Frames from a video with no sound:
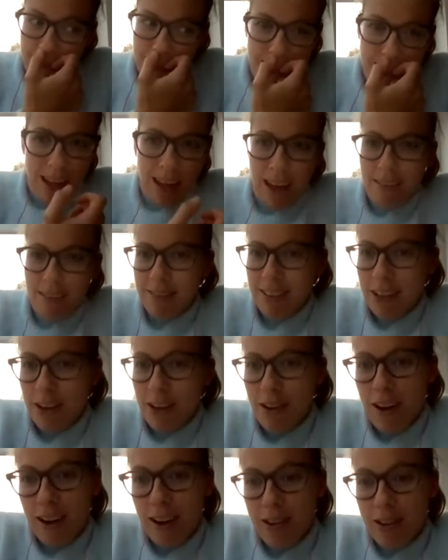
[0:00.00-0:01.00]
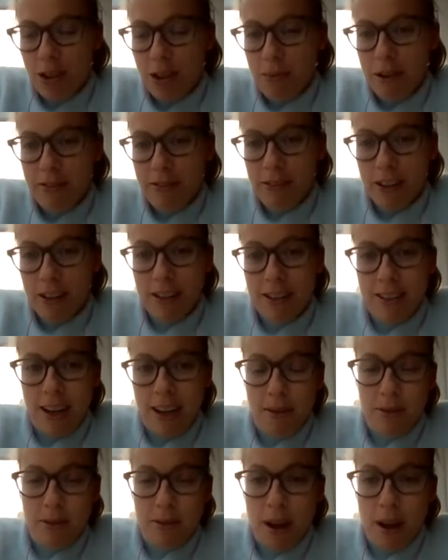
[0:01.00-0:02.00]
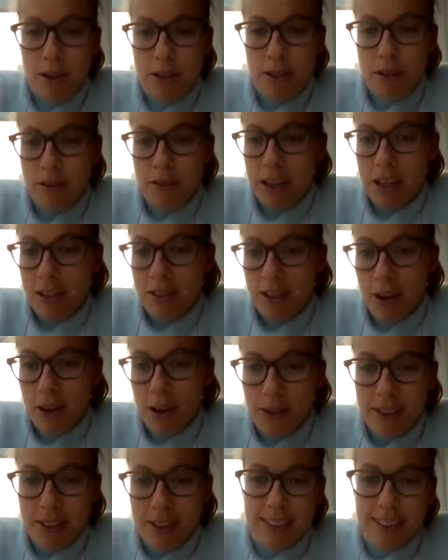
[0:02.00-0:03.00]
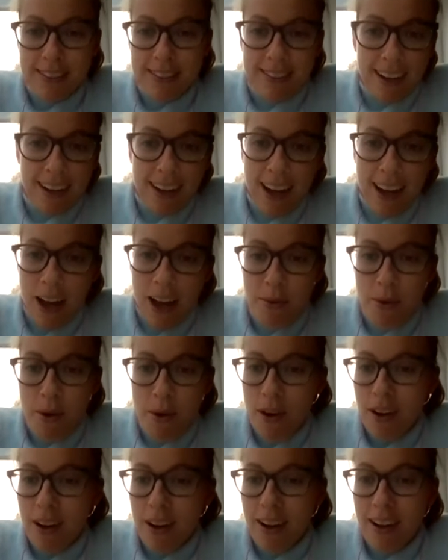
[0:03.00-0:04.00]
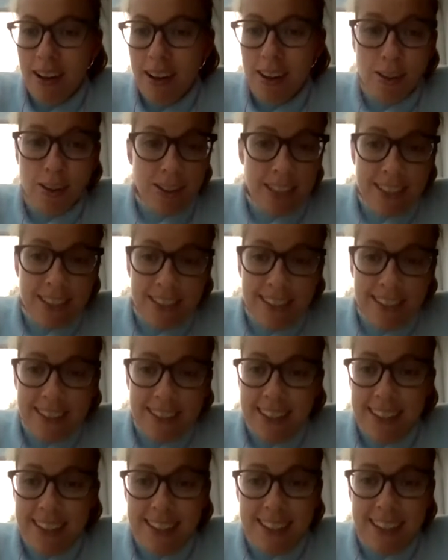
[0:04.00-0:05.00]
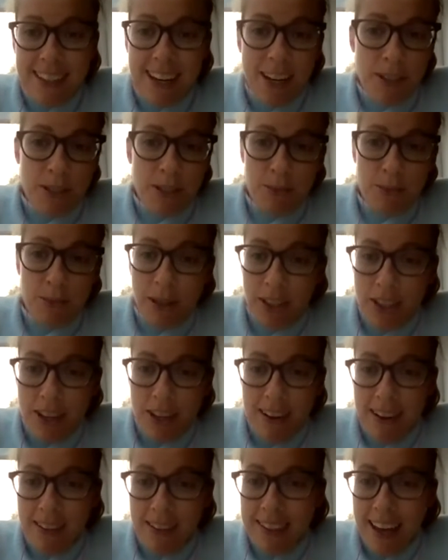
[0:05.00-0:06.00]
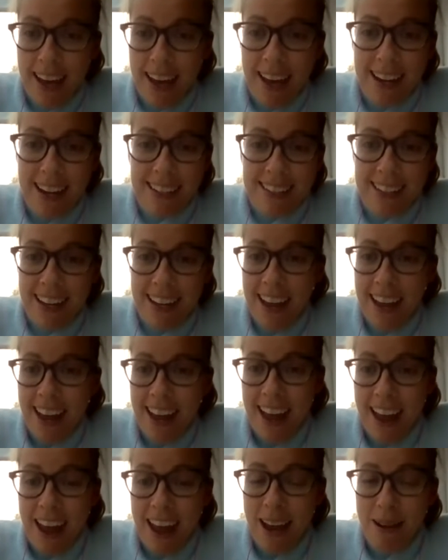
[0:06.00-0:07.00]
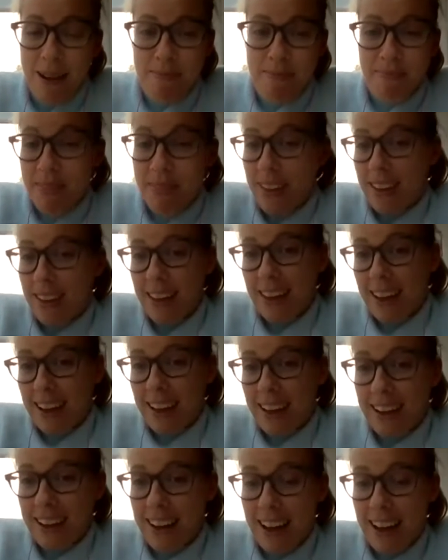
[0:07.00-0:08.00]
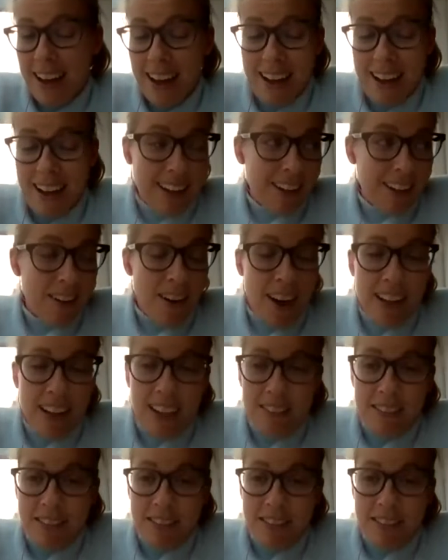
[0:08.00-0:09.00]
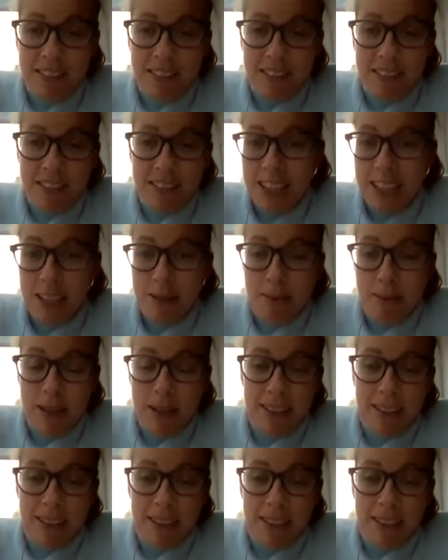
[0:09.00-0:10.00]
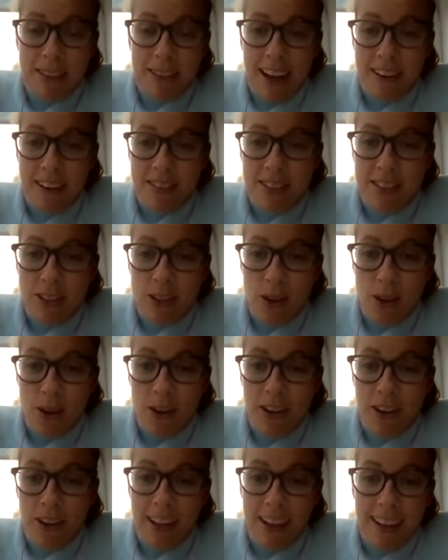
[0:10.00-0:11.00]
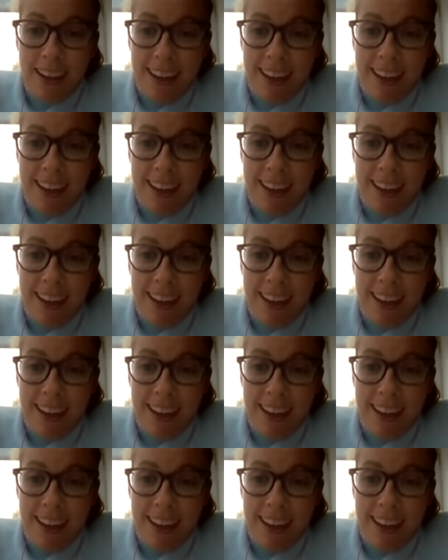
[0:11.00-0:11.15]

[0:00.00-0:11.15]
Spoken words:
yeah, I took my first steps when I was 3 years old, and I can't walk long distances, and I use a wheelchair outside. And I live a fully independent life, so